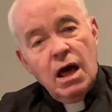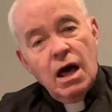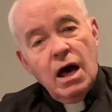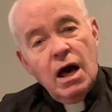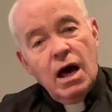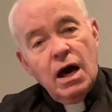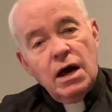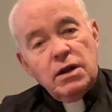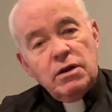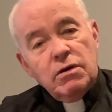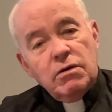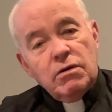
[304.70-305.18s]

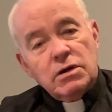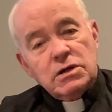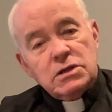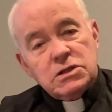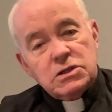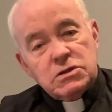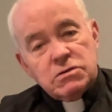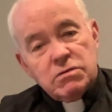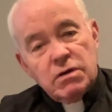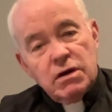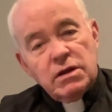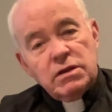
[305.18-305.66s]
and you are
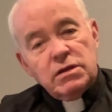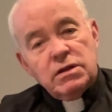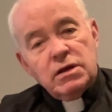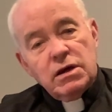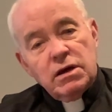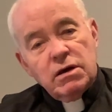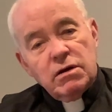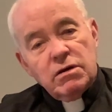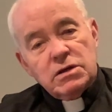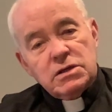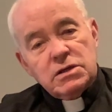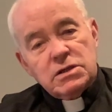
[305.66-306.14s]

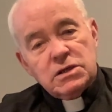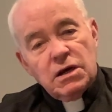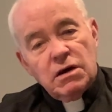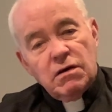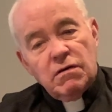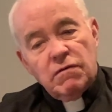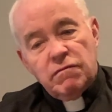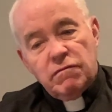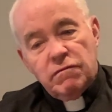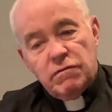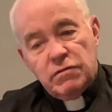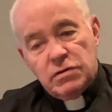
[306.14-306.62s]
strengthening
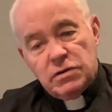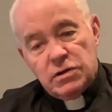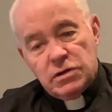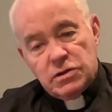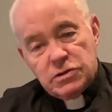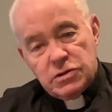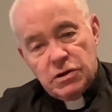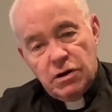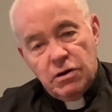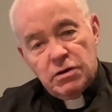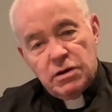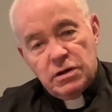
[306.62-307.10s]
yourself for the
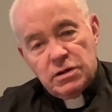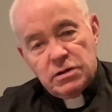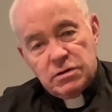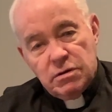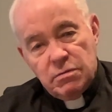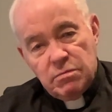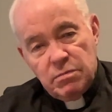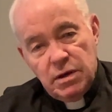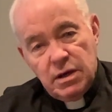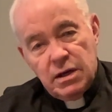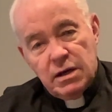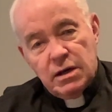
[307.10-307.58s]
journey
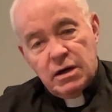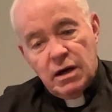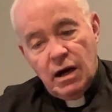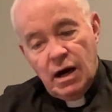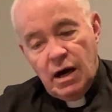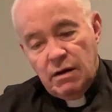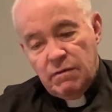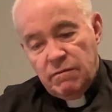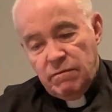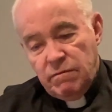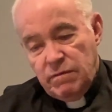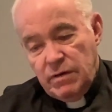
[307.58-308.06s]
to meet
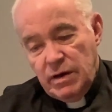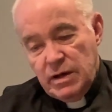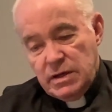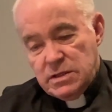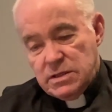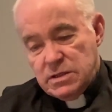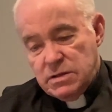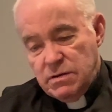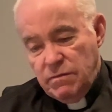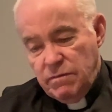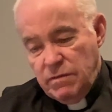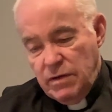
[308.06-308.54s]
God
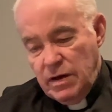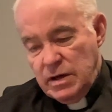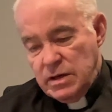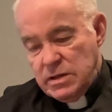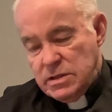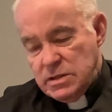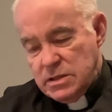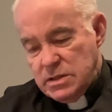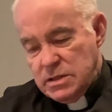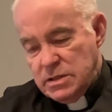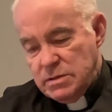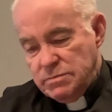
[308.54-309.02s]
face to
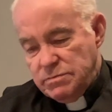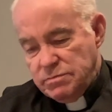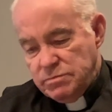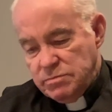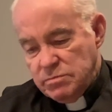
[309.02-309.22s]
face.